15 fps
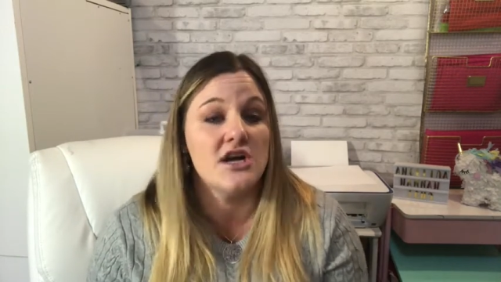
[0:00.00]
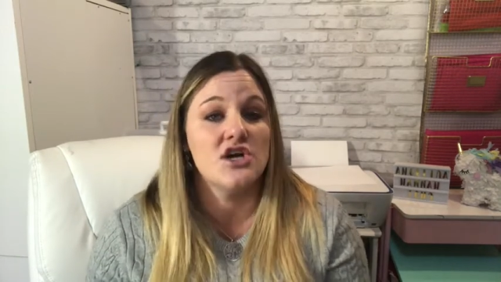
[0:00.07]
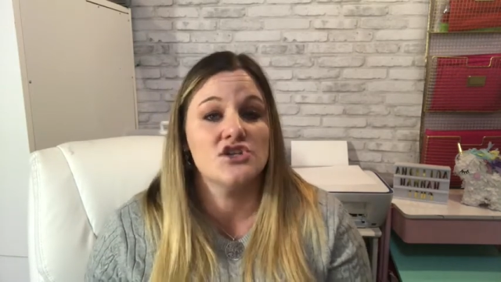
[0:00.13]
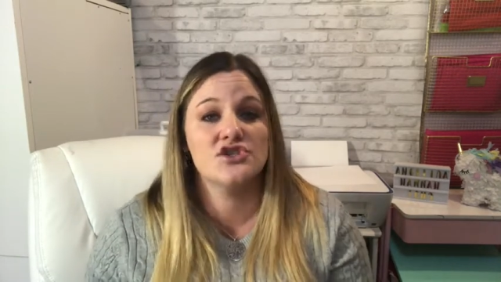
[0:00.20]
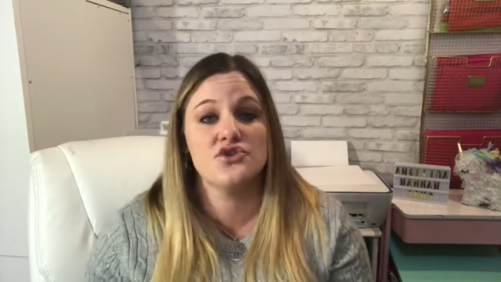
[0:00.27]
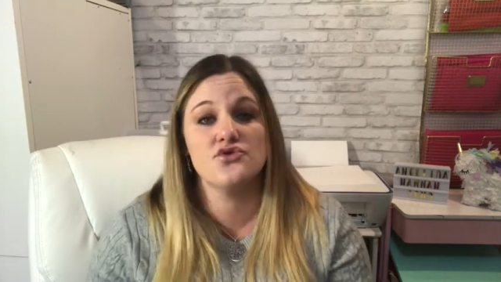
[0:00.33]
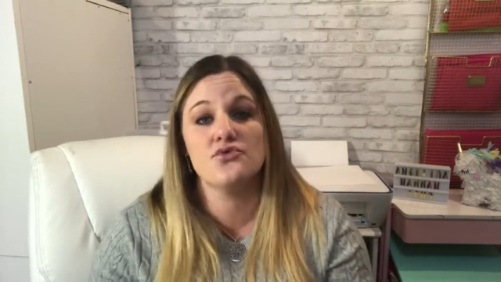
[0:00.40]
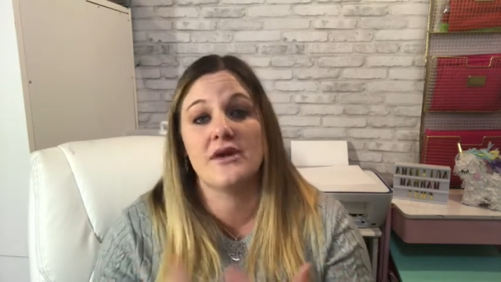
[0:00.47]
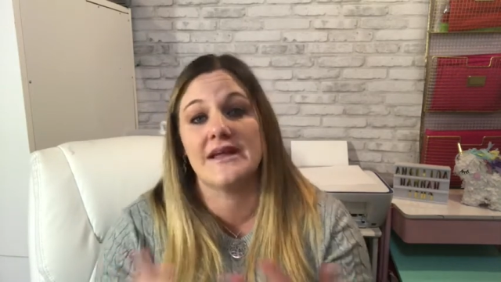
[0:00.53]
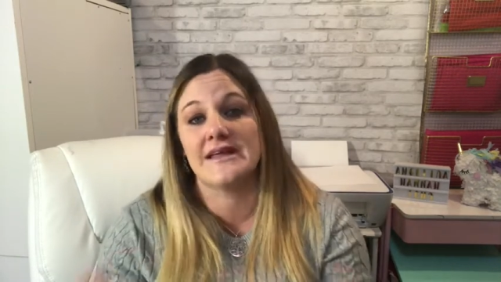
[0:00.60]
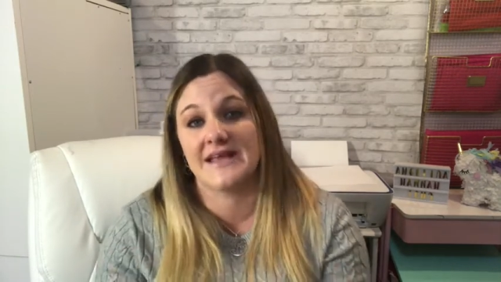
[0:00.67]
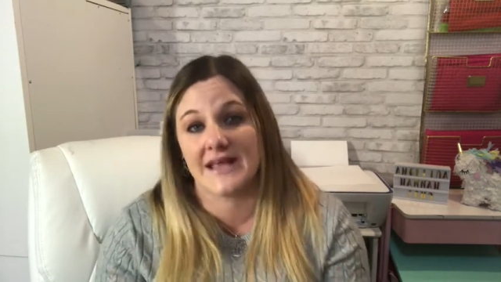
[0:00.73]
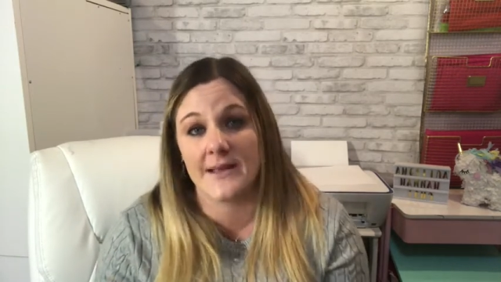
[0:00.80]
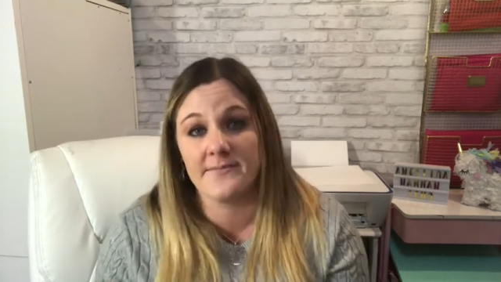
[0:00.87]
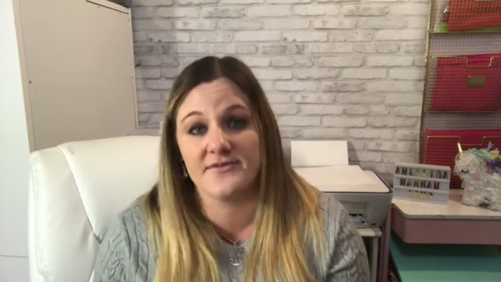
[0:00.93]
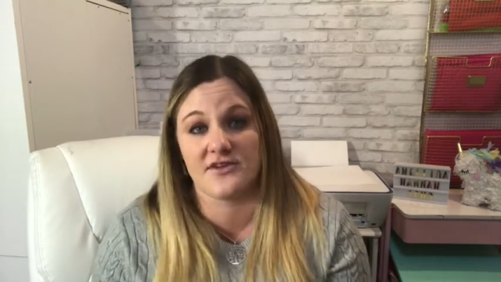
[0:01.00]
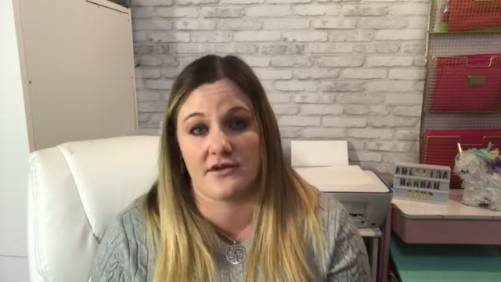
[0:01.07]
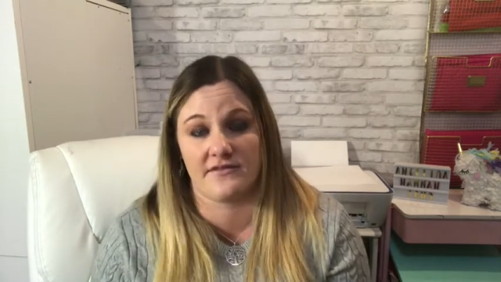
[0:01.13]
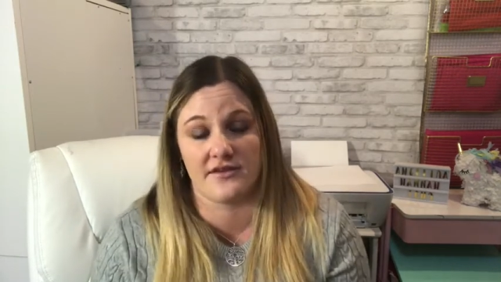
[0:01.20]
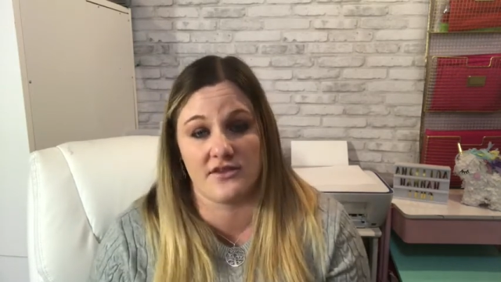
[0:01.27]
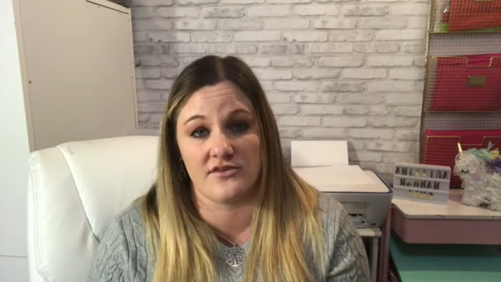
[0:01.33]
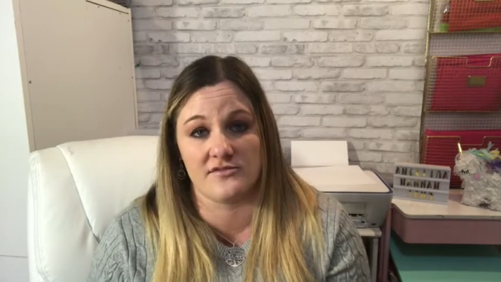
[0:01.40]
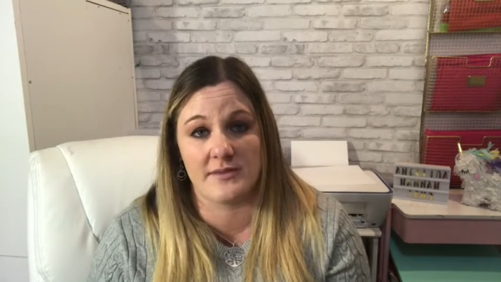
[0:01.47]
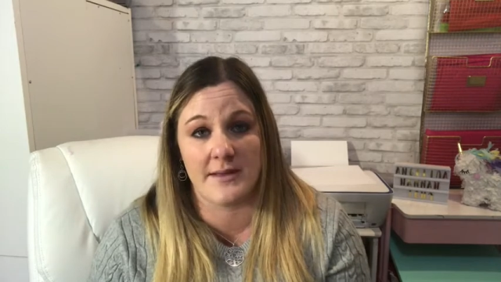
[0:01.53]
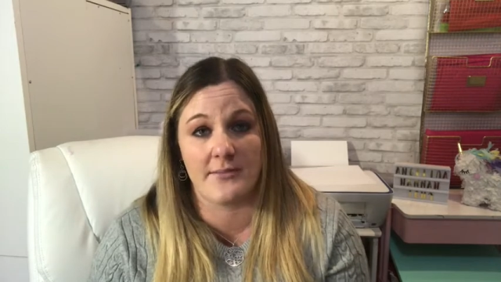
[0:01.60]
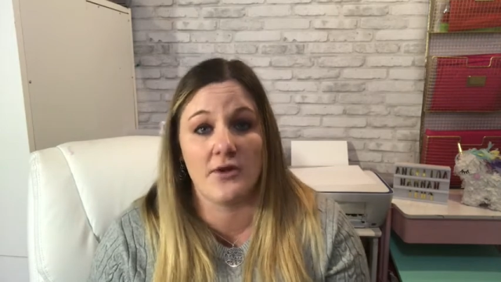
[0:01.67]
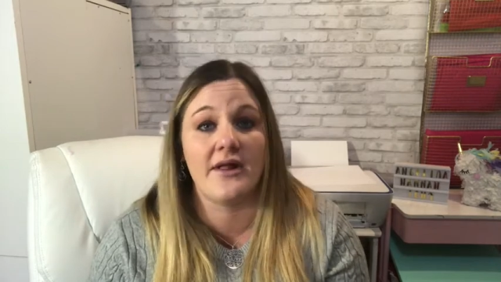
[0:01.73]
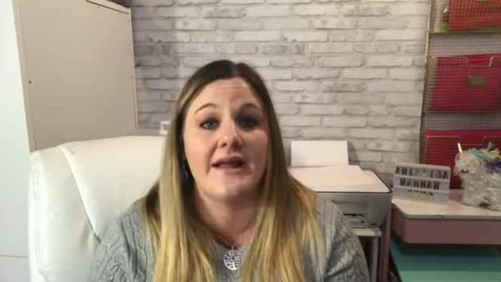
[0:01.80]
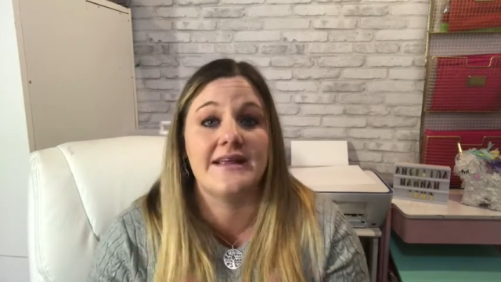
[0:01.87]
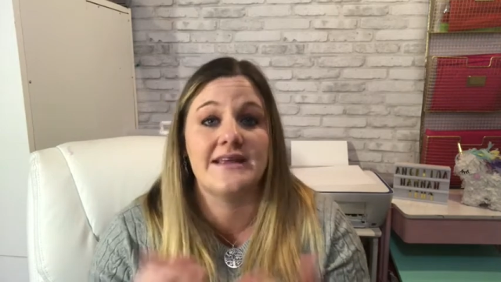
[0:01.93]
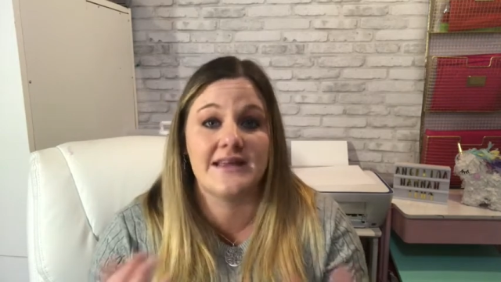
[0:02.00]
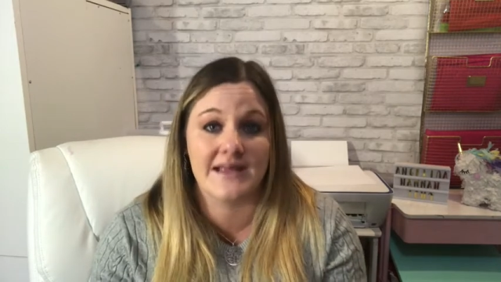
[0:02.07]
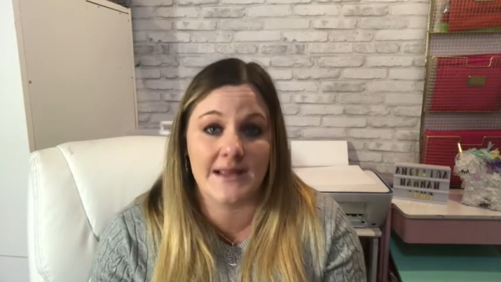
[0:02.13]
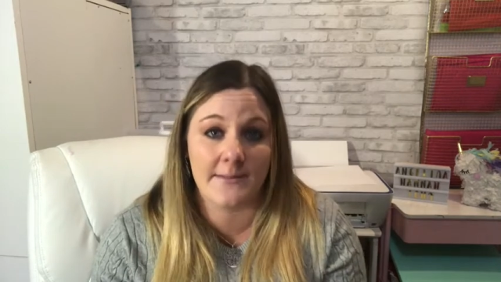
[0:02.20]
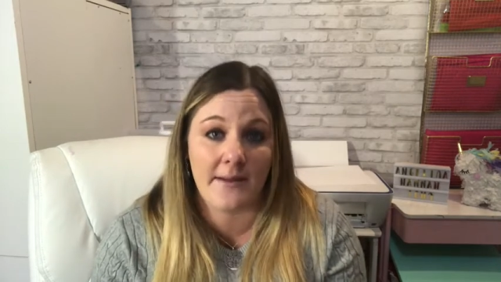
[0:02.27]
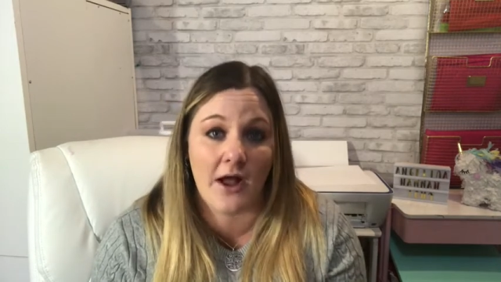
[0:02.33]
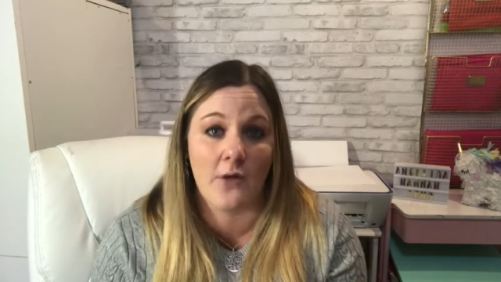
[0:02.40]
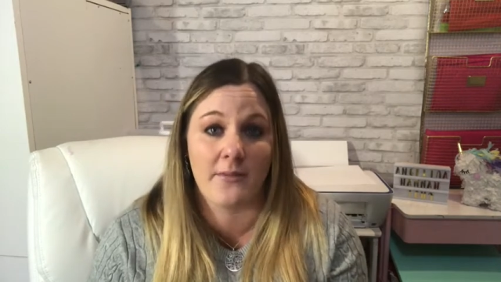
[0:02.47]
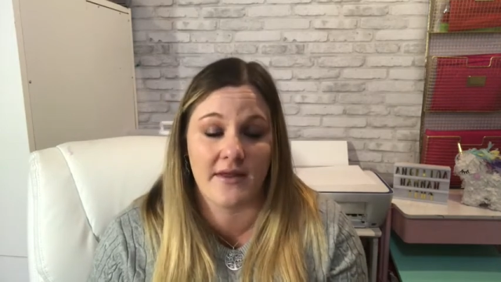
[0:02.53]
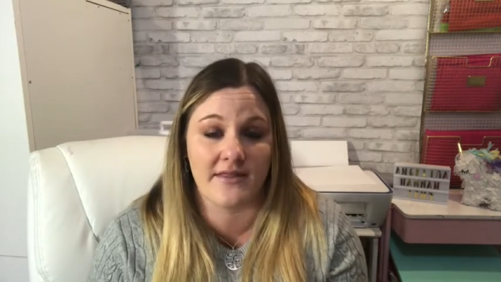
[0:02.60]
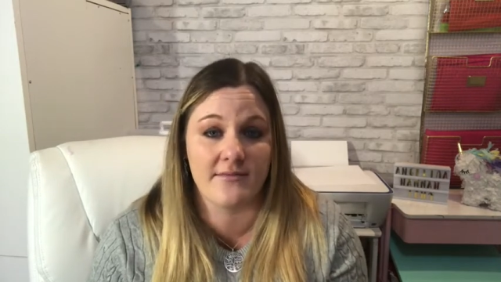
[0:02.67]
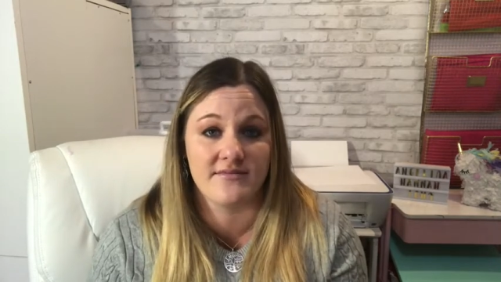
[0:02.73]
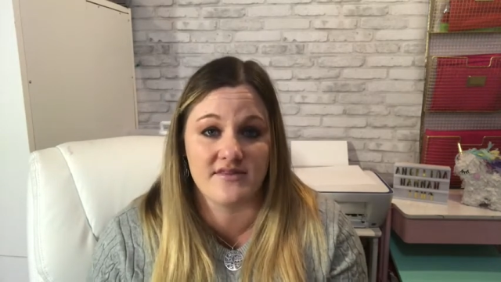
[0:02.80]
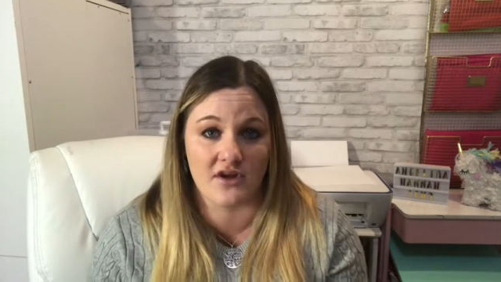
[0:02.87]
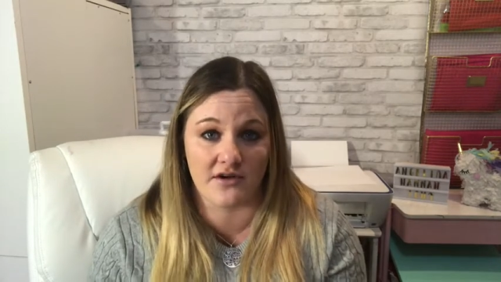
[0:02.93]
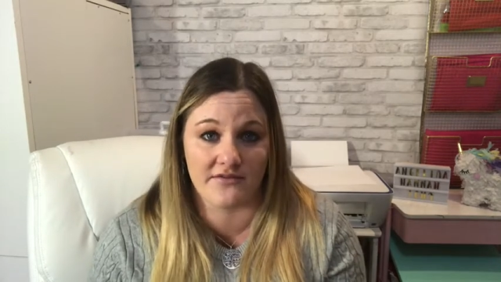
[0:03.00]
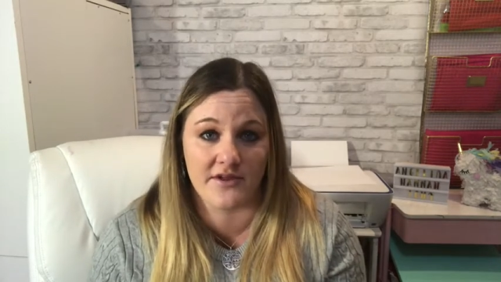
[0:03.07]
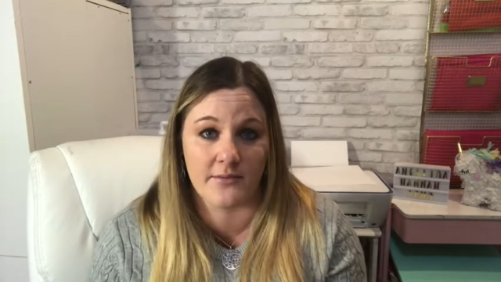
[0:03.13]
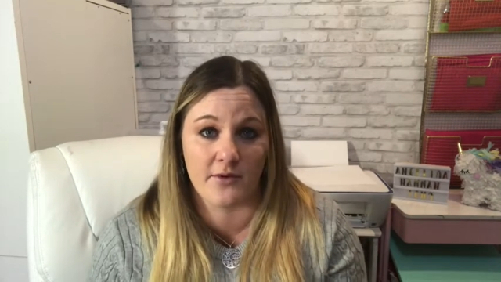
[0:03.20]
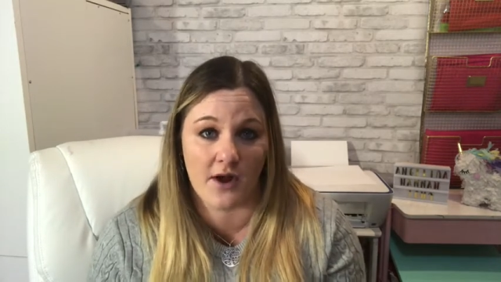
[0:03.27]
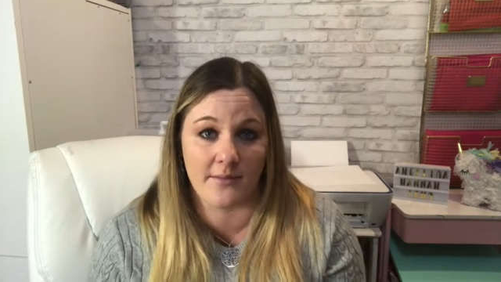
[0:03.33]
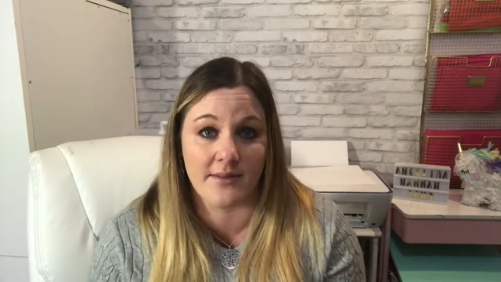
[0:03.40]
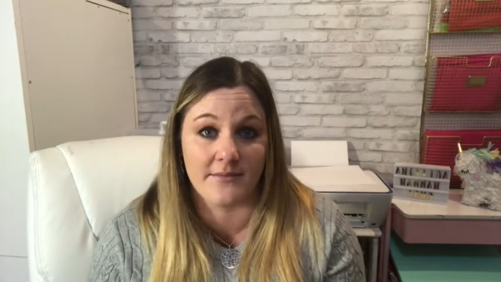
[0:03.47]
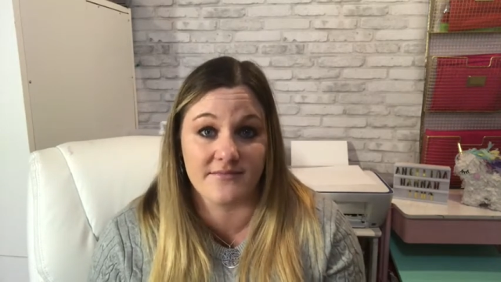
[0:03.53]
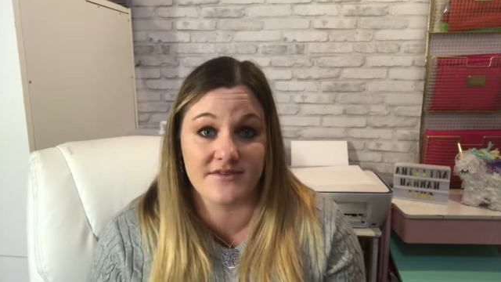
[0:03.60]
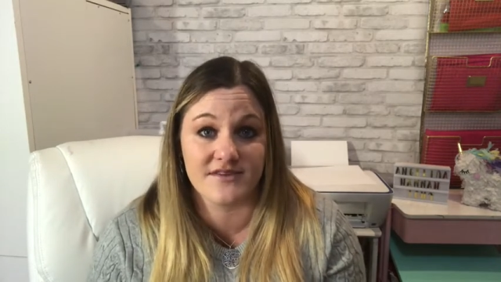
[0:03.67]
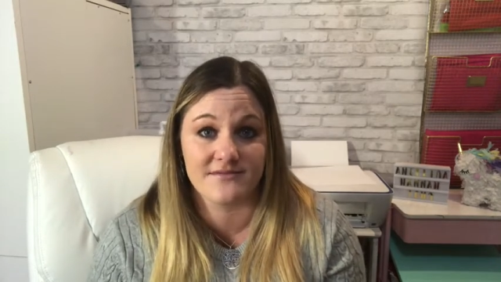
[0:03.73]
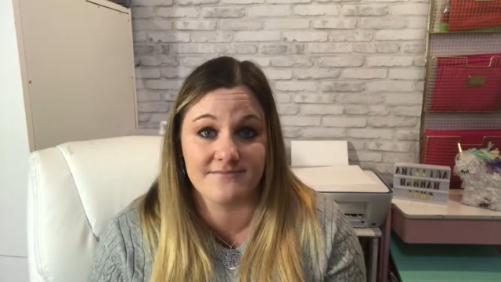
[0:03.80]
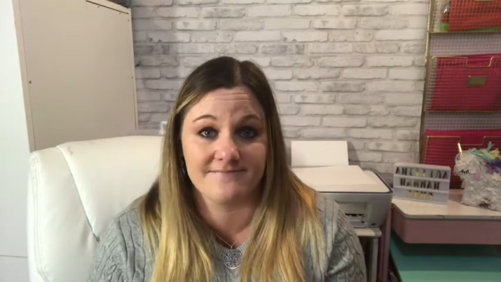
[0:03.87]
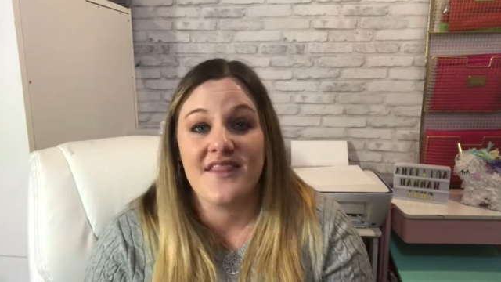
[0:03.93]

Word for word: so you can keep serving those people and keep helping them solve their problems.